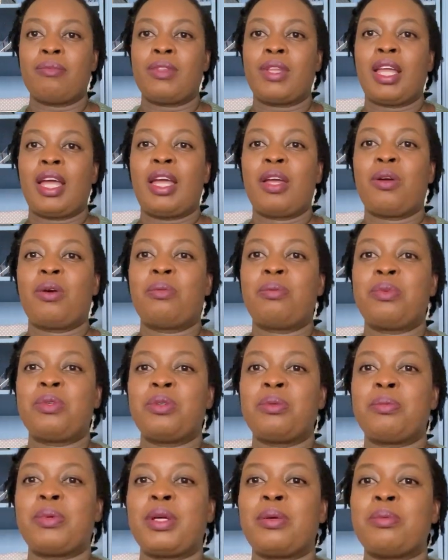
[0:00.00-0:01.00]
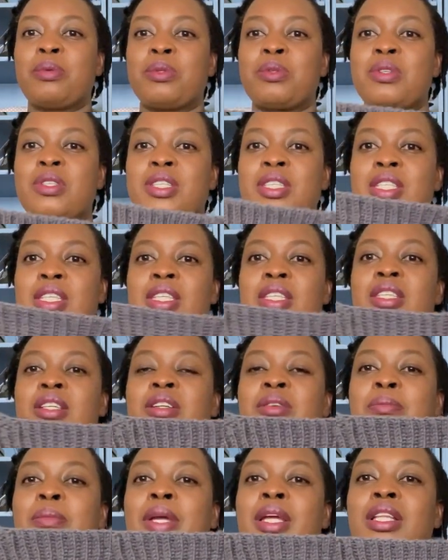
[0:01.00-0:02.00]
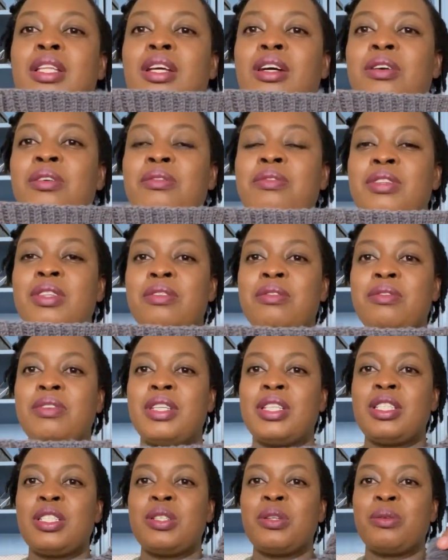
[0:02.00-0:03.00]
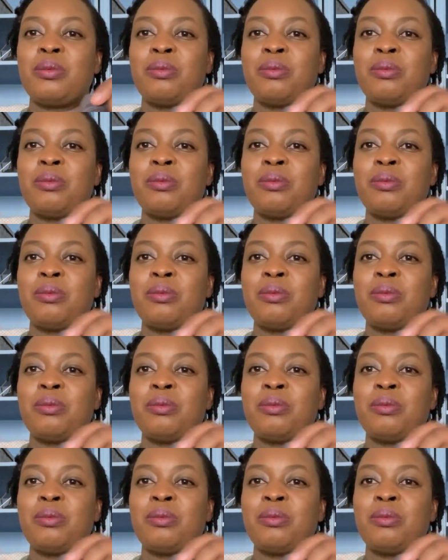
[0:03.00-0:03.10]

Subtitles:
I hope you'll be able to see the remainder of the video.